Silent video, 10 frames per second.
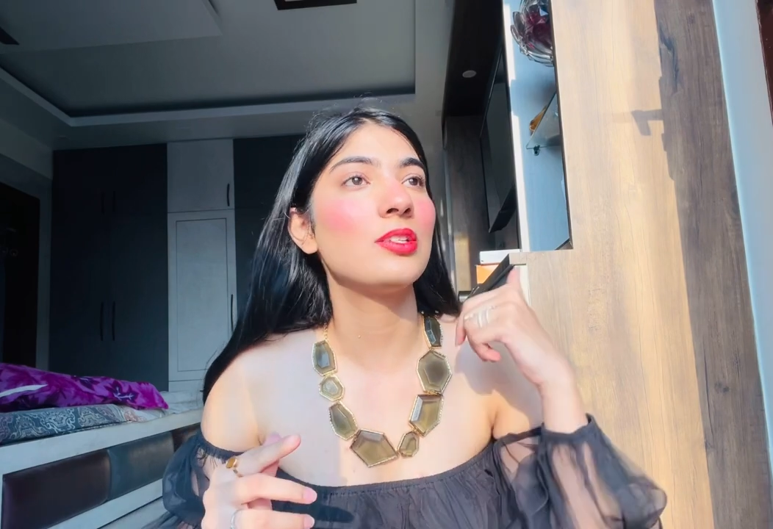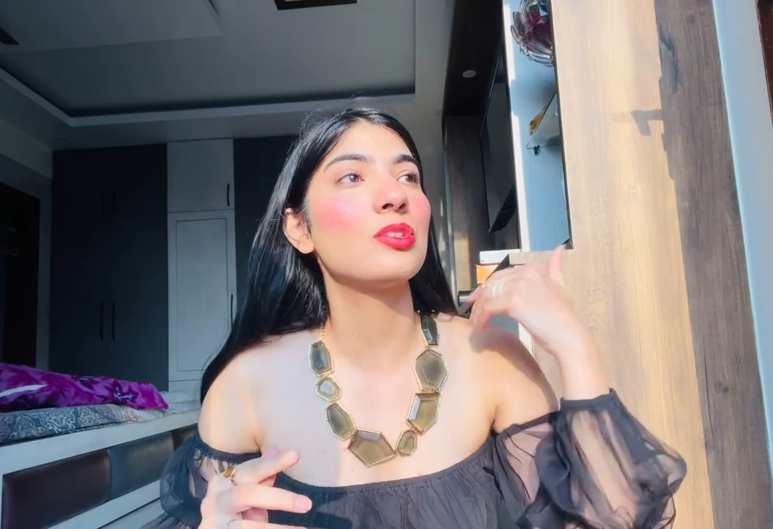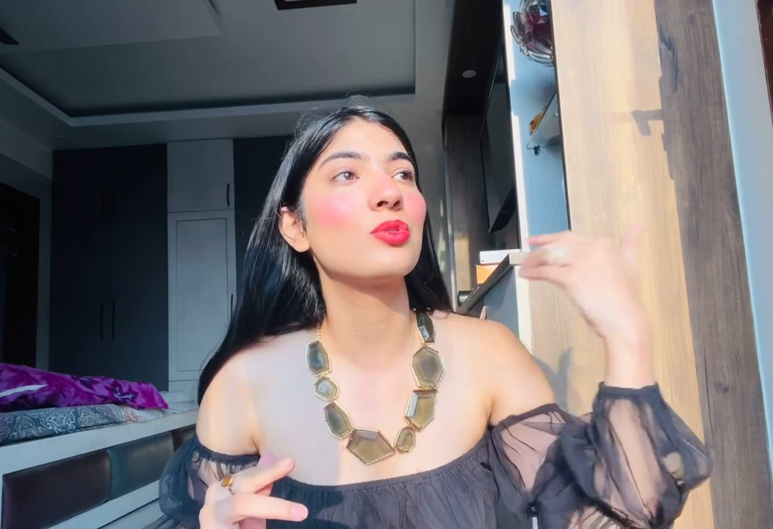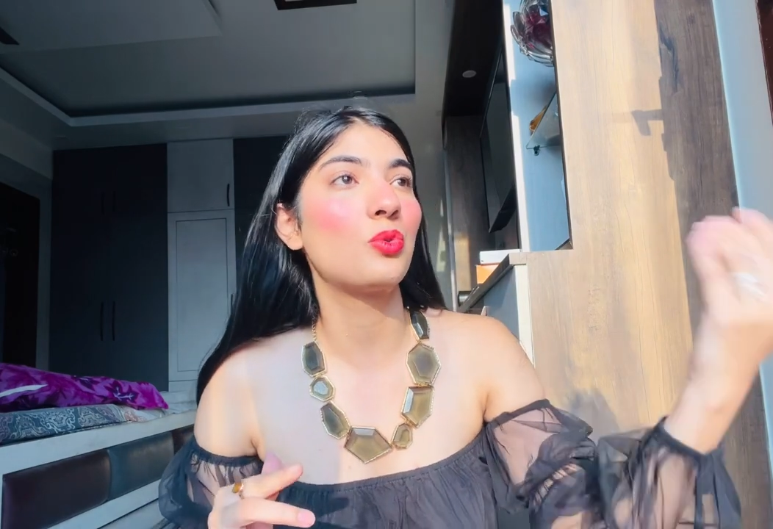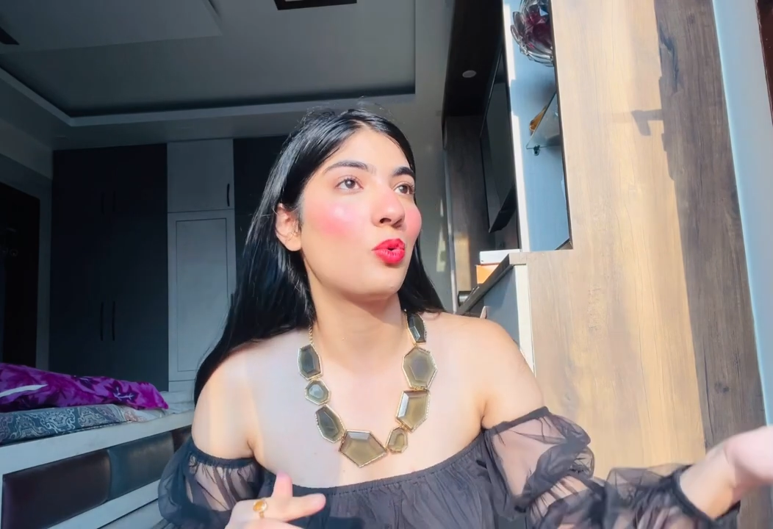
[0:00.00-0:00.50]

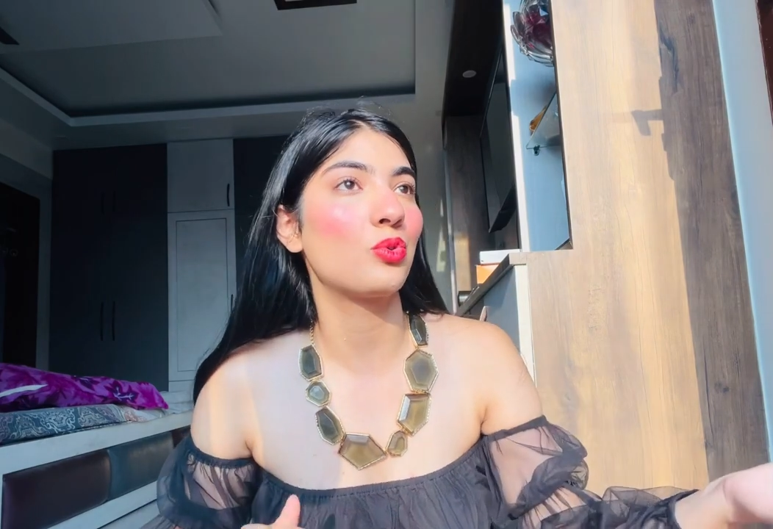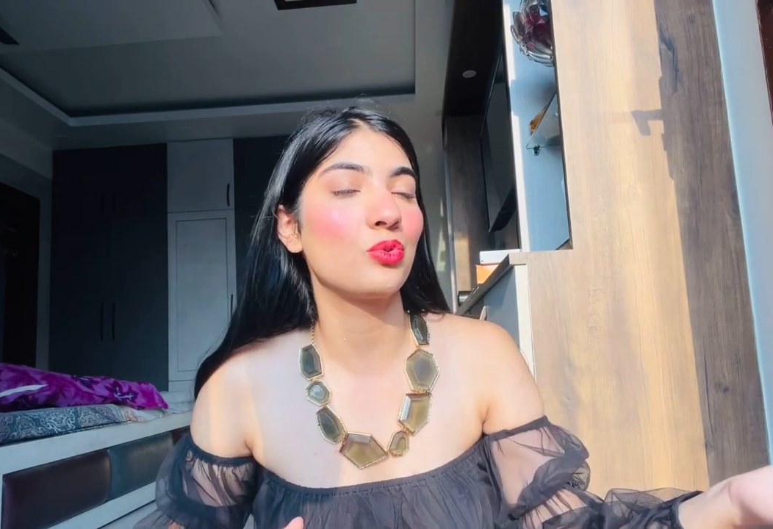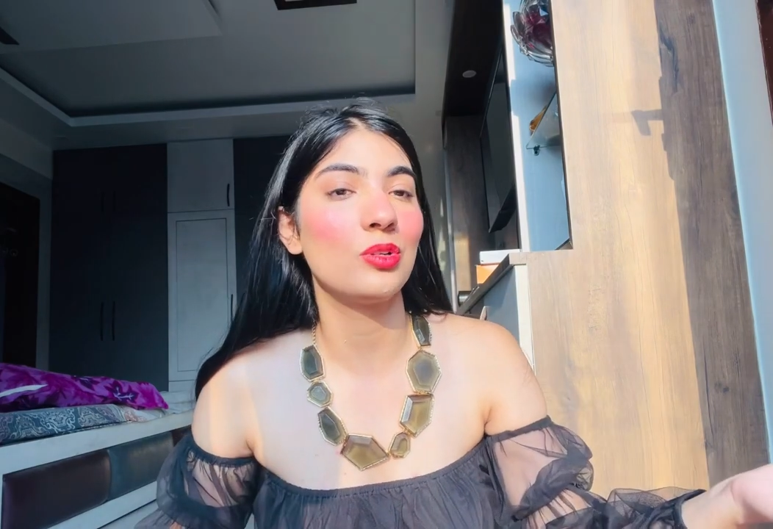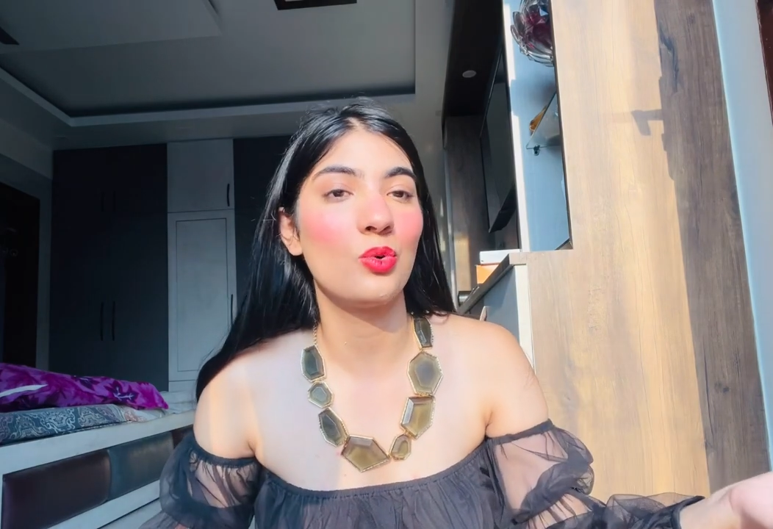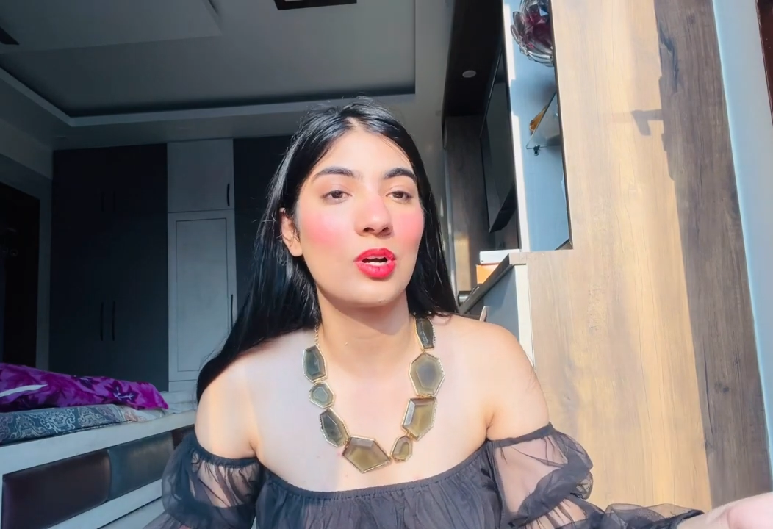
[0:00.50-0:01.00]
just go to
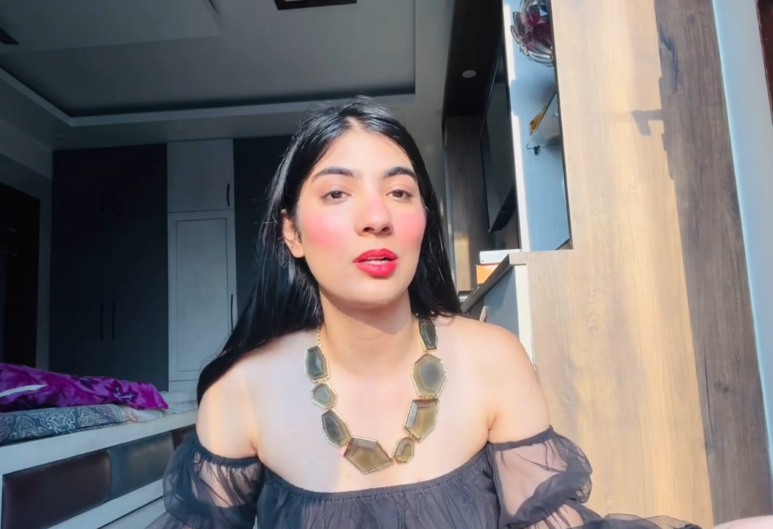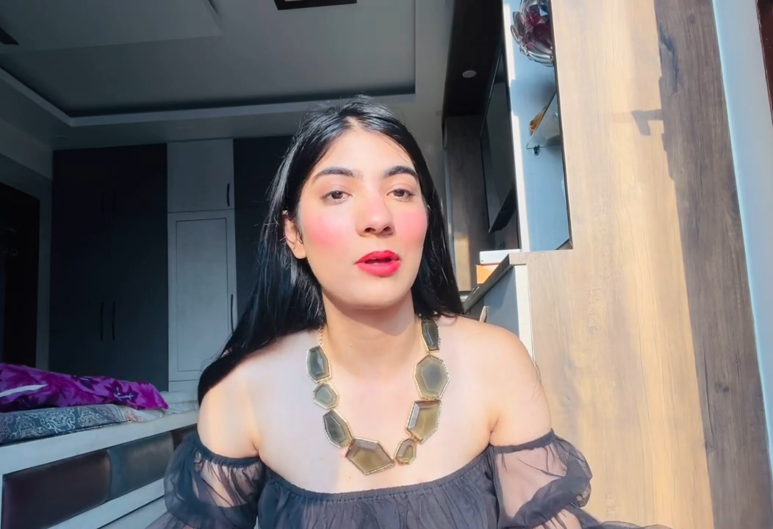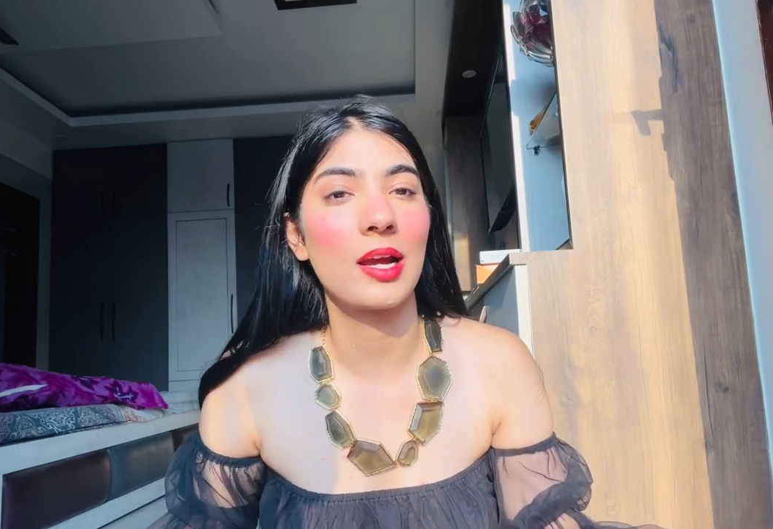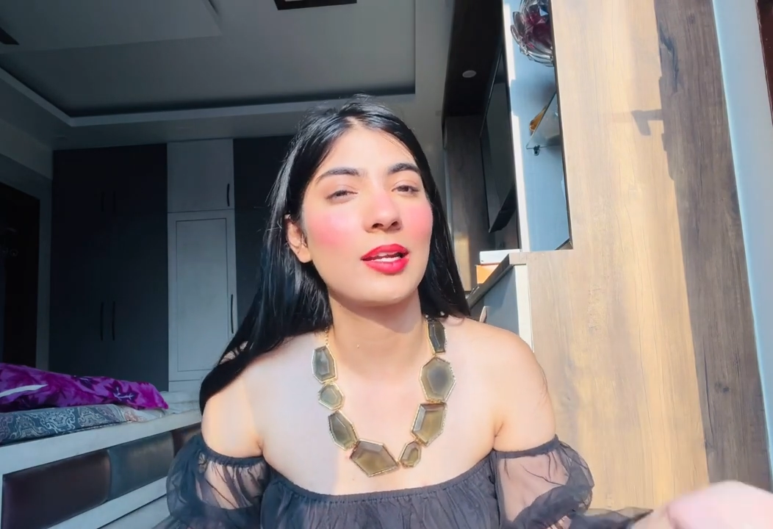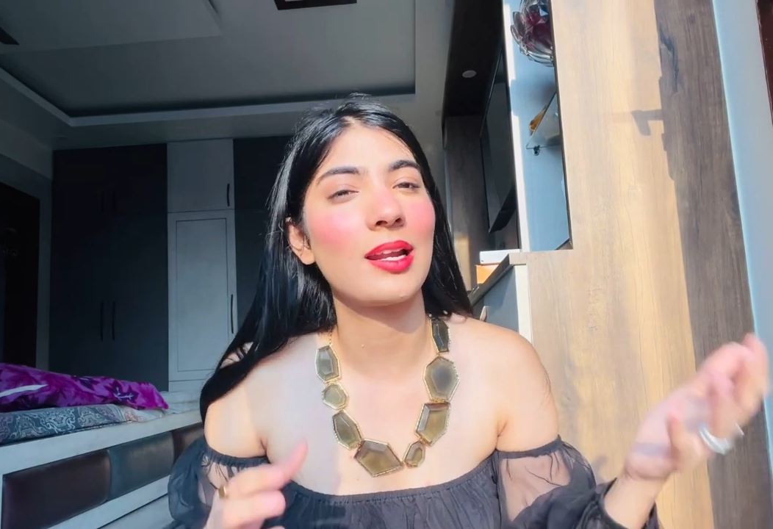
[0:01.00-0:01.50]
the local market,